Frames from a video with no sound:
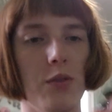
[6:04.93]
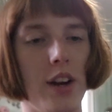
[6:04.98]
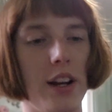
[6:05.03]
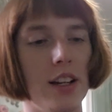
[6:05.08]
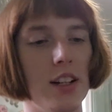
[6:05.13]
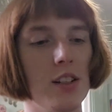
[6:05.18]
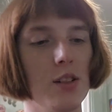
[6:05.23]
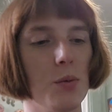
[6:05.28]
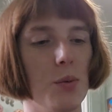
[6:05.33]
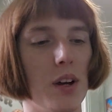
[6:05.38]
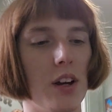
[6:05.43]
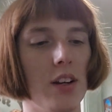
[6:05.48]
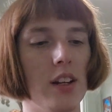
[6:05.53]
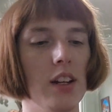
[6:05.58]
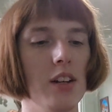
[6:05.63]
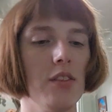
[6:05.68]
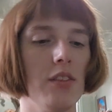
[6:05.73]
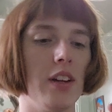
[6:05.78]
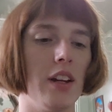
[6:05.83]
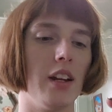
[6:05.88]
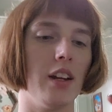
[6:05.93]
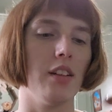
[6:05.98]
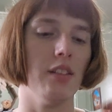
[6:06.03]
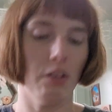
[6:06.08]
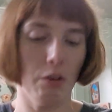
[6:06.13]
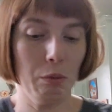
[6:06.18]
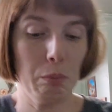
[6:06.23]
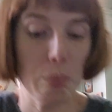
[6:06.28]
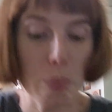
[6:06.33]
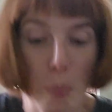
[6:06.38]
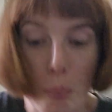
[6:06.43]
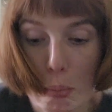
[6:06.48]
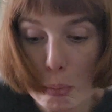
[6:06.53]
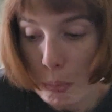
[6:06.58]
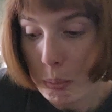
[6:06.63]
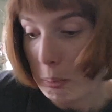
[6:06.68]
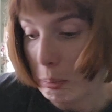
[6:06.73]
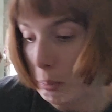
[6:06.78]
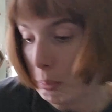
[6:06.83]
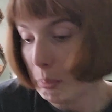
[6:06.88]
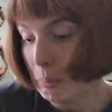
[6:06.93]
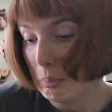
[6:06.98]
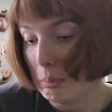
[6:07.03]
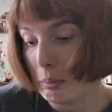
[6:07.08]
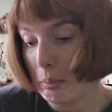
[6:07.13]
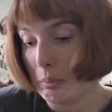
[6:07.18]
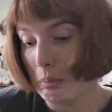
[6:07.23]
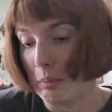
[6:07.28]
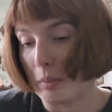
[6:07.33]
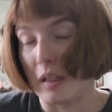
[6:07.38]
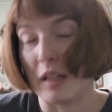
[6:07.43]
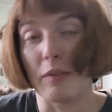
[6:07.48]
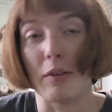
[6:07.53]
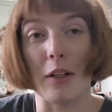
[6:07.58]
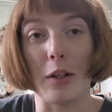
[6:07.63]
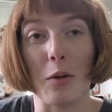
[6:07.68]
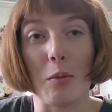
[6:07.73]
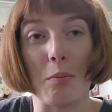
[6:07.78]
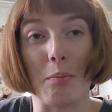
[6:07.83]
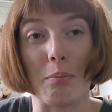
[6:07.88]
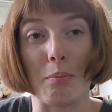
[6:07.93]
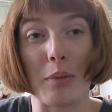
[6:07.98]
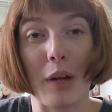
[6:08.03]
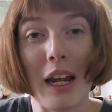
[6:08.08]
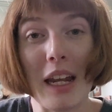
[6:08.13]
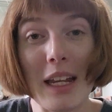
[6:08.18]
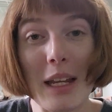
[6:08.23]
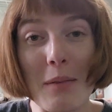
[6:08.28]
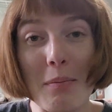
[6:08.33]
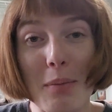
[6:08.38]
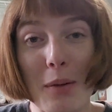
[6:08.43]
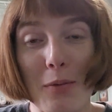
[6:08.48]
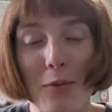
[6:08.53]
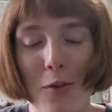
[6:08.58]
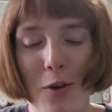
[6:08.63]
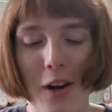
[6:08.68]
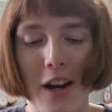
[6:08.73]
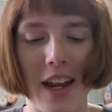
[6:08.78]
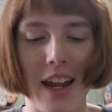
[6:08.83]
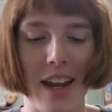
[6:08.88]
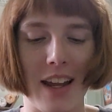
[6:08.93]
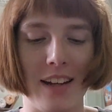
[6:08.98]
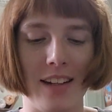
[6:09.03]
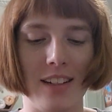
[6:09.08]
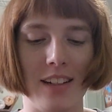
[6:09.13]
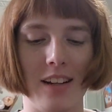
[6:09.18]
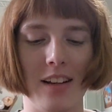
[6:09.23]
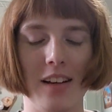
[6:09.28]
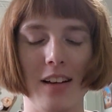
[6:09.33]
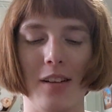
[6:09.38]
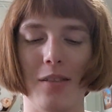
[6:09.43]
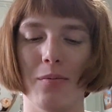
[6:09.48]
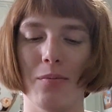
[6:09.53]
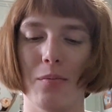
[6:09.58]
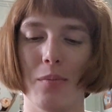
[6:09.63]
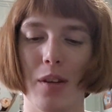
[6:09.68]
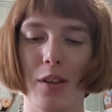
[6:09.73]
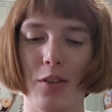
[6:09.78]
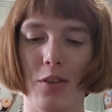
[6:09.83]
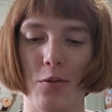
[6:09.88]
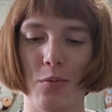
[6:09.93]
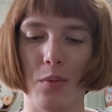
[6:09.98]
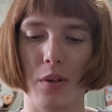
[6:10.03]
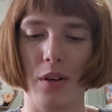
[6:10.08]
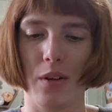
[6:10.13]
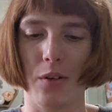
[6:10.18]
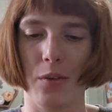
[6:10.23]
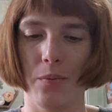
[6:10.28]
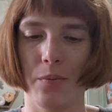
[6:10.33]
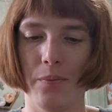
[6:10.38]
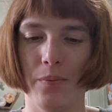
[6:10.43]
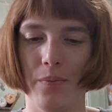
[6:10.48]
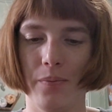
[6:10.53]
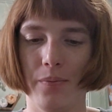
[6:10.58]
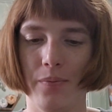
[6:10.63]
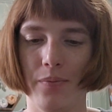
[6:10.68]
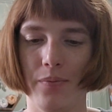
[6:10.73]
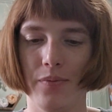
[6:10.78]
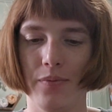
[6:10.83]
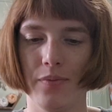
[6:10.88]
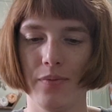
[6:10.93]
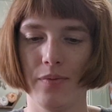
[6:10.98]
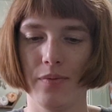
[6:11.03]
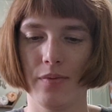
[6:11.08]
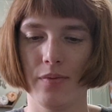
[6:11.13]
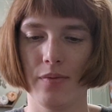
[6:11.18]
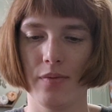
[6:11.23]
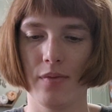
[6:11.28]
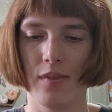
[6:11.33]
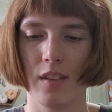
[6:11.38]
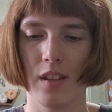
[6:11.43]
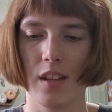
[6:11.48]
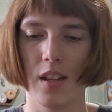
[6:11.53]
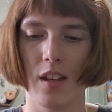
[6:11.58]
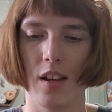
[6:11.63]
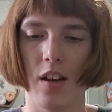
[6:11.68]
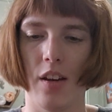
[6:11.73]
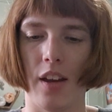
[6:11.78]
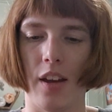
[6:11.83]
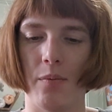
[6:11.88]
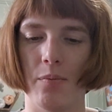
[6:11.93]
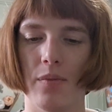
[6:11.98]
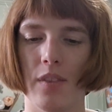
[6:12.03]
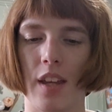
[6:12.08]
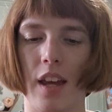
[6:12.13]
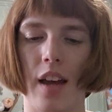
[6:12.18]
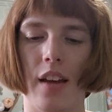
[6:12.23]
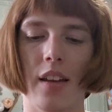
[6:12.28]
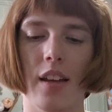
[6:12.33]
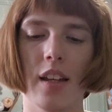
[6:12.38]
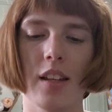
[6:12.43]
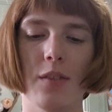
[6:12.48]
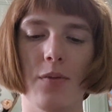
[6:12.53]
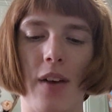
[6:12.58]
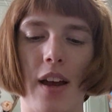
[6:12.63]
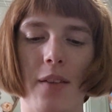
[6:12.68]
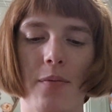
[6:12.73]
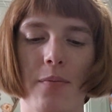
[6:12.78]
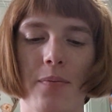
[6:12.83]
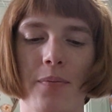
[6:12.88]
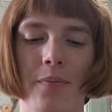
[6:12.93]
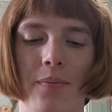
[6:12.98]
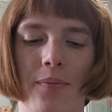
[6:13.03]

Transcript: ready to wear earring. If I don't break it beforehand. Oh, mother of pearl. Okay, yeah, it's fine.